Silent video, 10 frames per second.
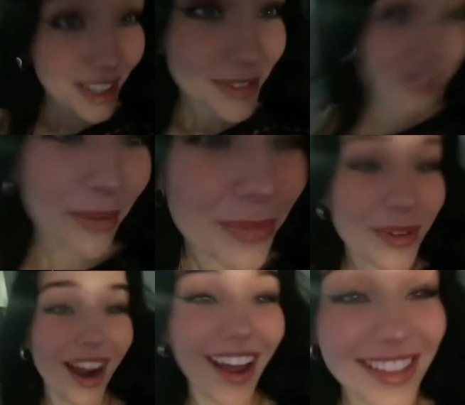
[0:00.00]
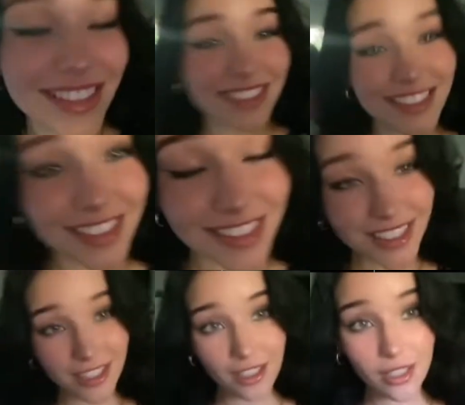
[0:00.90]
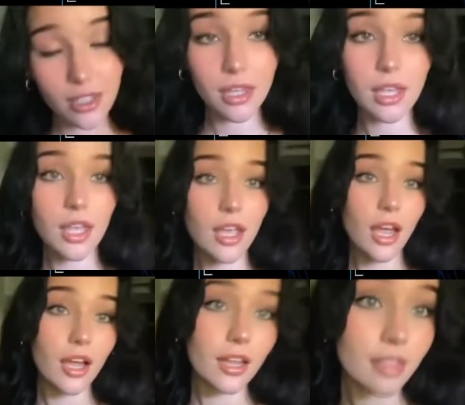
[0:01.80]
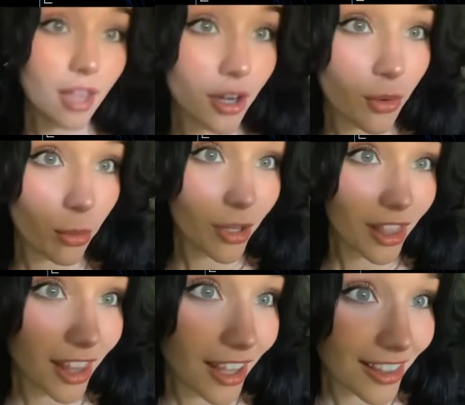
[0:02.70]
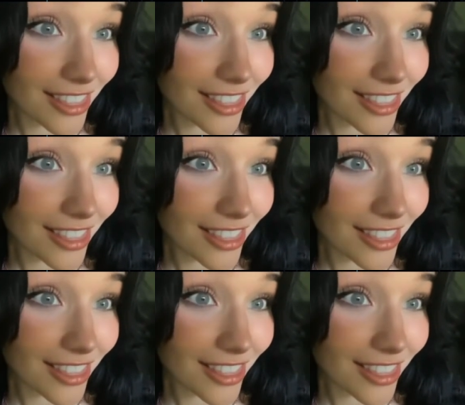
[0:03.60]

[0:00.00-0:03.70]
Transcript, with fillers: that's not for show. That's not like real. That's not like